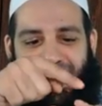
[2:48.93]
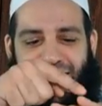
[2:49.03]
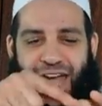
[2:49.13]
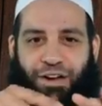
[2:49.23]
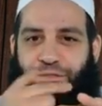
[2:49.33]

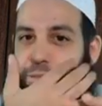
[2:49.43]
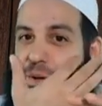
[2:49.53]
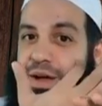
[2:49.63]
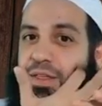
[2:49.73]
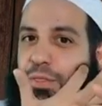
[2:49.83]
And from
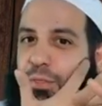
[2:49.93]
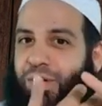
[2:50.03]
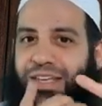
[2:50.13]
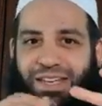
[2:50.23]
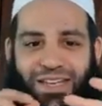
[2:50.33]
among the
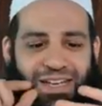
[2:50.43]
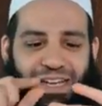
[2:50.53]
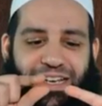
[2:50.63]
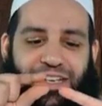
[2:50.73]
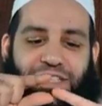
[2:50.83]
three,
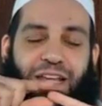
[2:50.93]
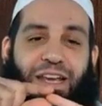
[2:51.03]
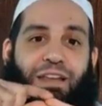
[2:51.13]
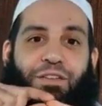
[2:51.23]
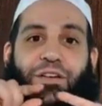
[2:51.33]
it is the
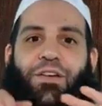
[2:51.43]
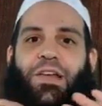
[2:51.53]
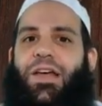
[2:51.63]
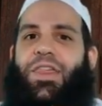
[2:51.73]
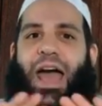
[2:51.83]
love of
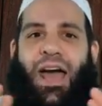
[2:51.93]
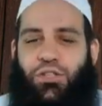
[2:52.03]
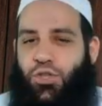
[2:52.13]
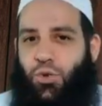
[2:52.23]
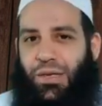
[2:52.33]
Allah that has
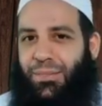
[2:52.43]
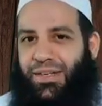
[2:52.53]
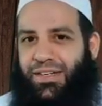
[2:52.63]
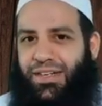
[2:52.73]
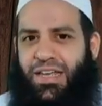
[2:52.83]
no limit.
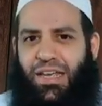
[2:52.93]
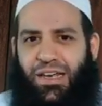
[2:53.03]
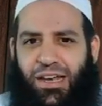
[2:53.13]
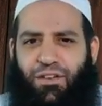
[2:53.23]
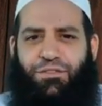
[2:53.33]

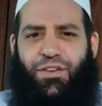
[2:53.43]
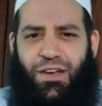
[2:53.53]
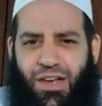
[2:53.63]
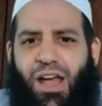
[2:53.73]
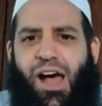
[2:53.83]
Love
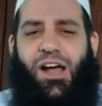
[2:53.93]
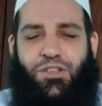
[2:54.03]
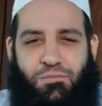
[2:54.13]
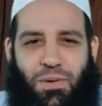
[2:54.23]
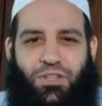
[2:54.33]
Allah
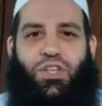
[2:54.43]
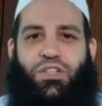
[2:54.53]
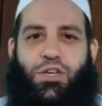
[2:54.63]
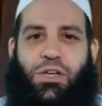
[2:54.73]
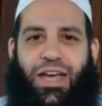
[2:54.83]
as much as
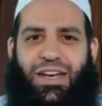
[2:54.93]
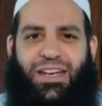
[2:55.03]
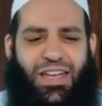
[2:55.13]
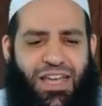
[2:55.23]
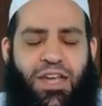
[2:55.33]
you can.
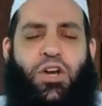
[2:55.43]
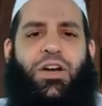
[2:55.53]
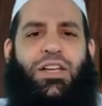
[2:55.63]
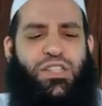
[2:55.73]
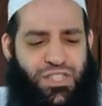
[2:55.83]

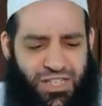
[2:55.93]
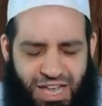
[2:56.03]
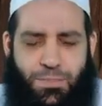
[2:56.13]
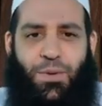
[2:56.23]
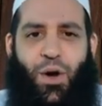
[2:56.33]
Increase,
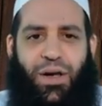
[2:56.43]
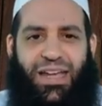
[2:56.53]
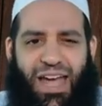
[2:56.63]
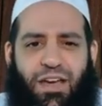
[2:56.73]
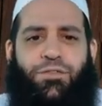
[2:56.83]
keep going
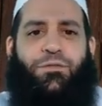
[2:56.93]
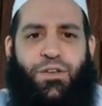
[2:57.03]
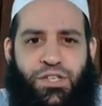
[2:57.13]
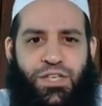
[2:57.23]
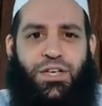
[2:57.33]
every
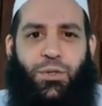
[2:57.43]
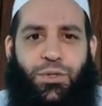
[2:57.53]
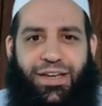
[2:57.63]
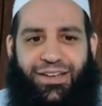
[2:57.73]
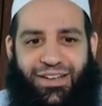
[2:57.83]
single
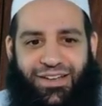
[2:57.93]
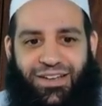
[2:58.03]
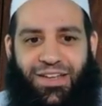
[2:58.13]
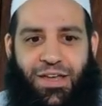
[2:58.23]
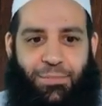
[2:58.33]
day.
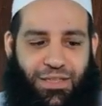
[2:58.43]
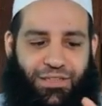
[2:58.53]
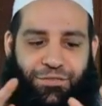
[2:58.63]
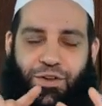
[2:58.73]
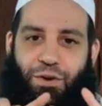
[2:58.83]
But the
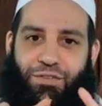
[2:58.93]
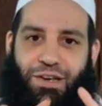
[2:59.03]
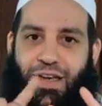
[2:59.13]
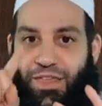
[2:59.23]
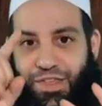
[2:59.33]
fear of
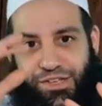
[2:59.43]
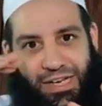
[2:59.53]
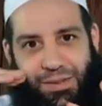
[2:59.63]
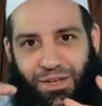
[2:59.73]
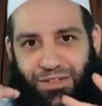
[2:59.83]
Allah, there's a
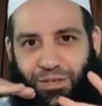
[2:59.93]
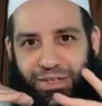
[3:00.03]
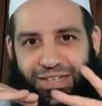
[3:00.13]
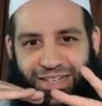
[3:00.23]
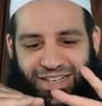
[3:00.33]
limit to it.
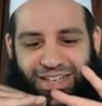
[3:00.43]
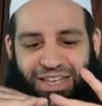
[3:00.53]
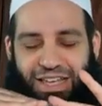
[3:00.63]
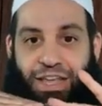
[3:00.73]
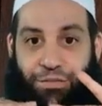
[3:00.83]

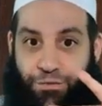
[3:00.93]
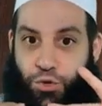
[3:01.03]
If you